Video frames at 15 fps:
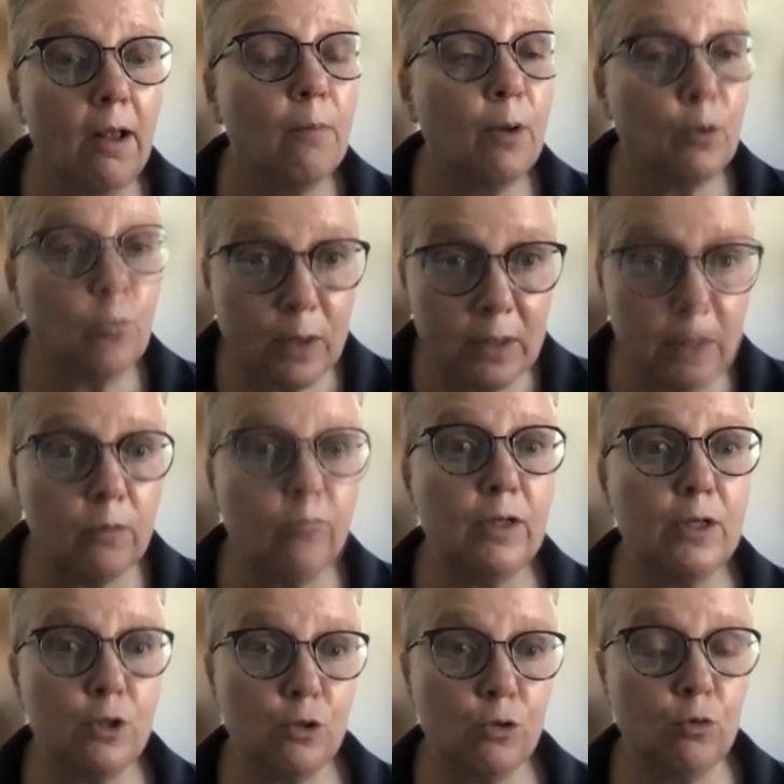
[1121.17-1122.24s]
But when
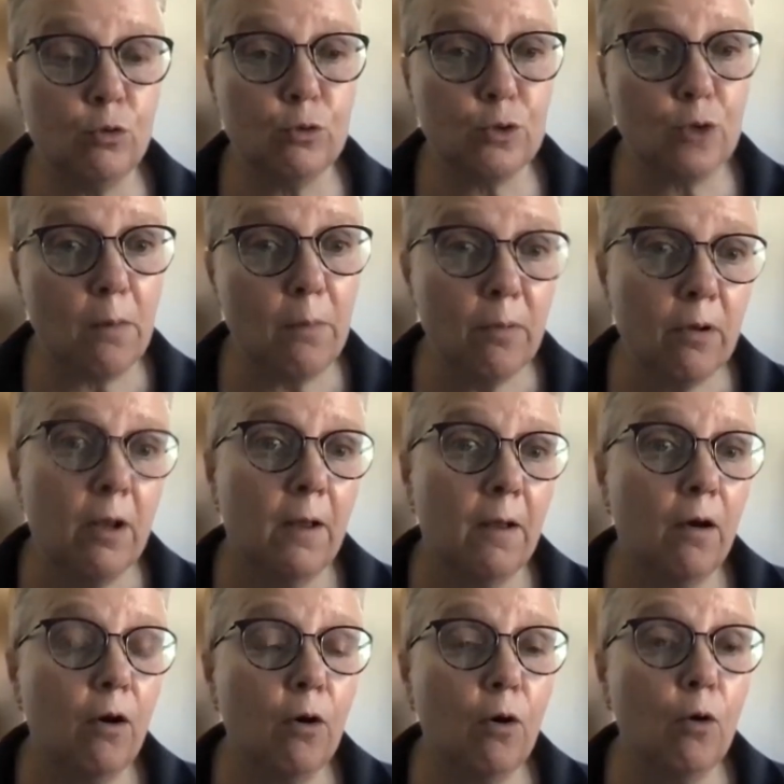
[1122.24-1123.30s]
inflation goes up,
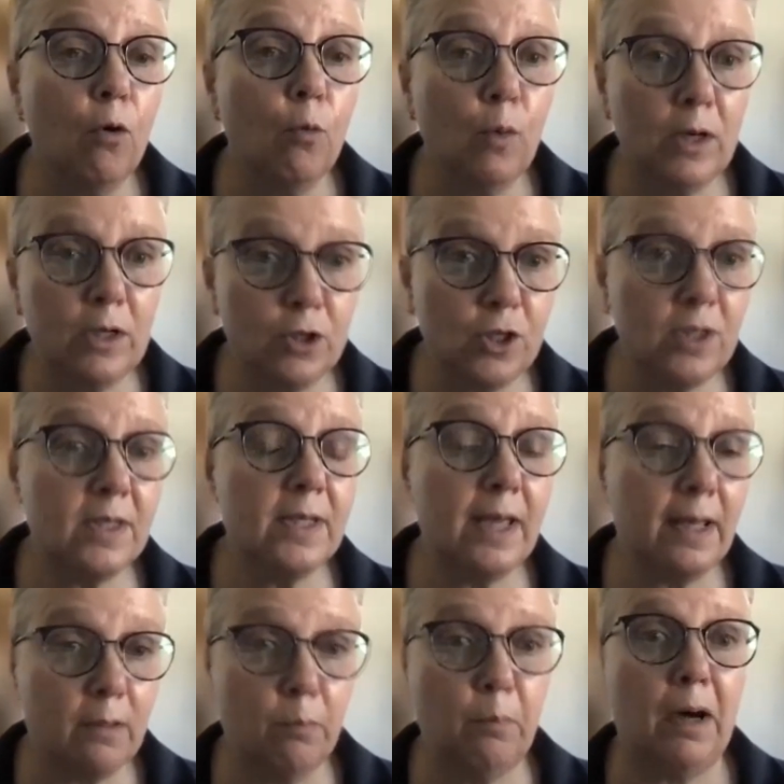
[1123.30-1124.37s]
wages
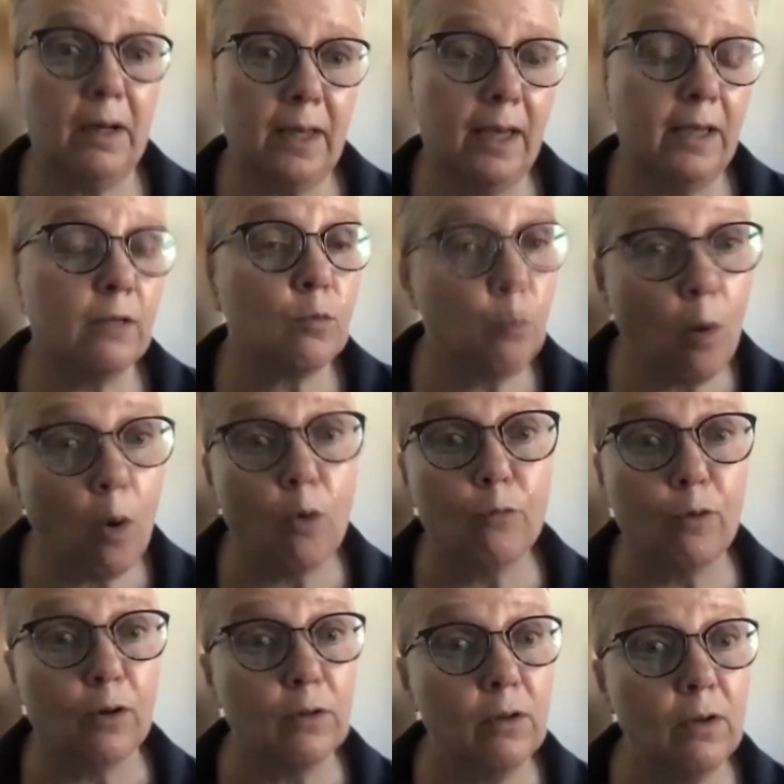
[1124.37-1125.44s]
get bargained more
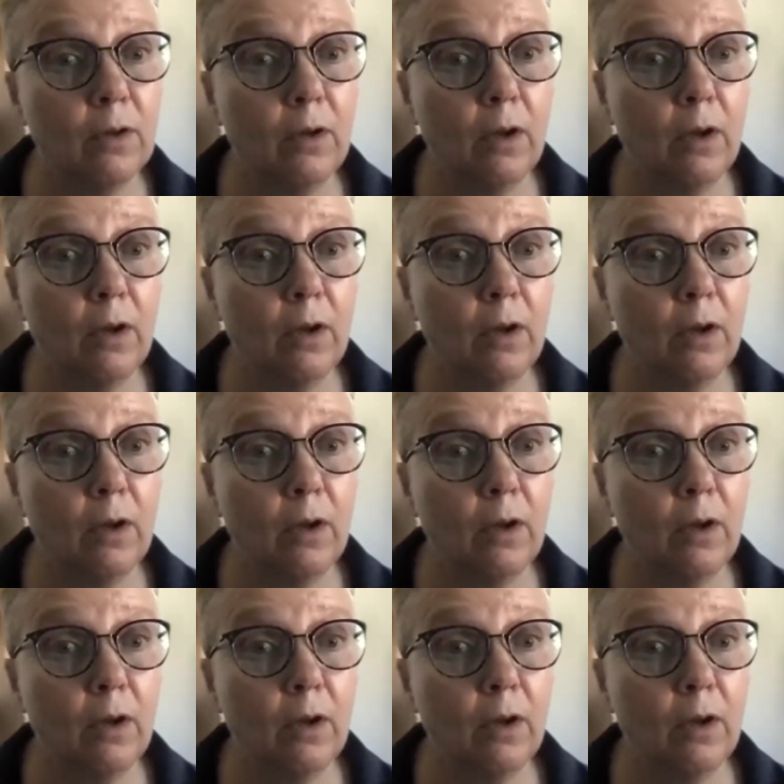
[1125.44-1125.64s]
often.